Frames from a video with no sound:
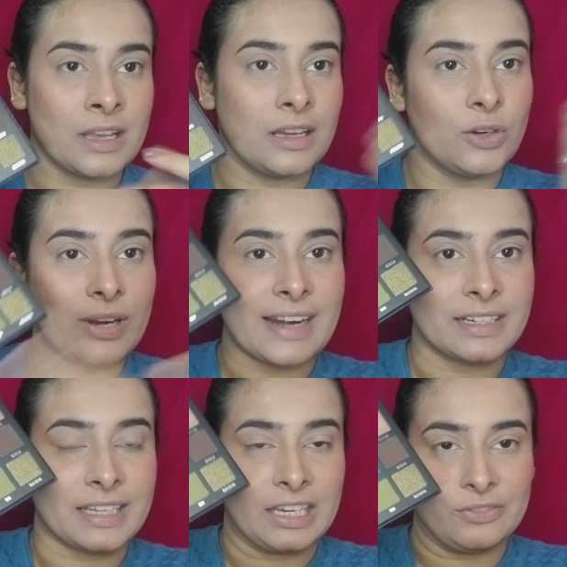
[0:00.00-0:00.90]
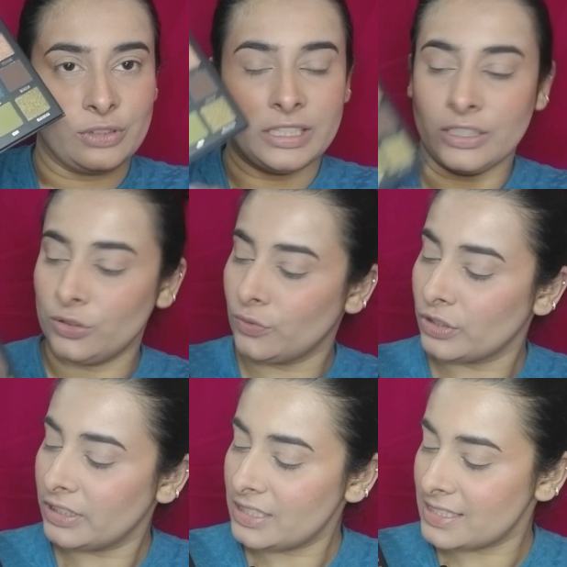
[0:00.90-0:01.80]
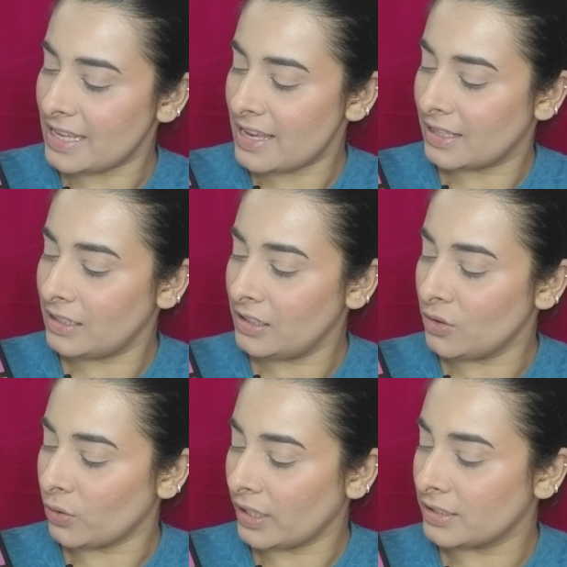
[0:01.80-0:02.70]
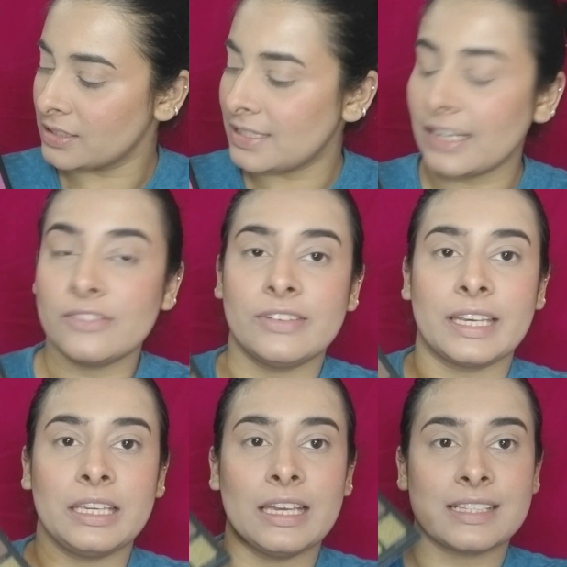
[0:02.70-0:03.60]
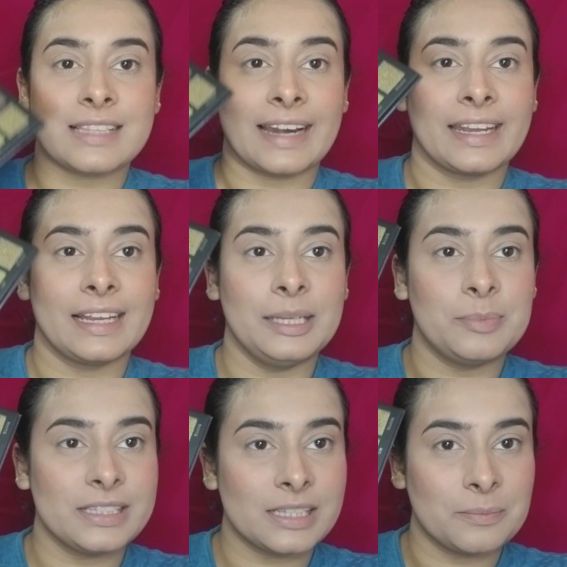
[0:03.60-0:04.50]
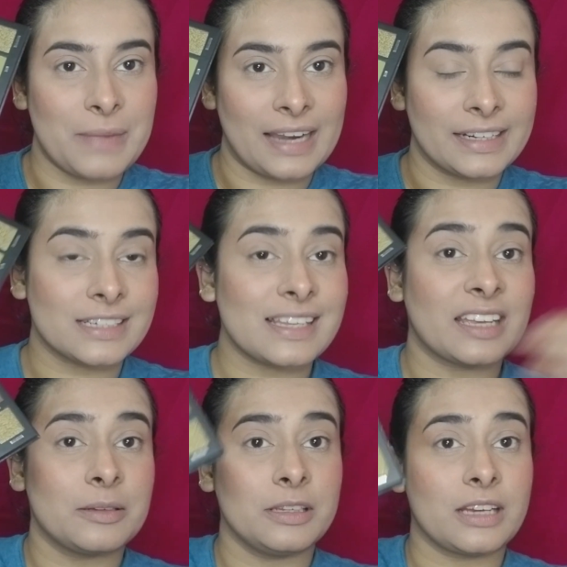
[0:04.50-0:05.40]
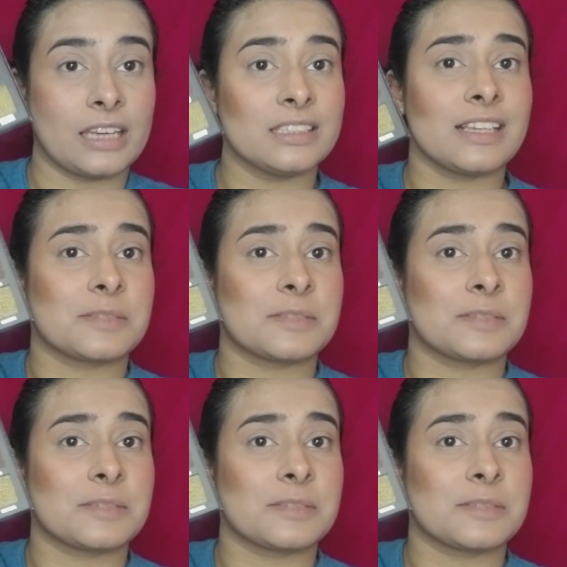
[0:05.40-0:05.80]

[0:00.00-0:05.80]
look at it carefully, you wouldn't say ki, okay, this is like a very aesthetically pleasing palette. It's like colors are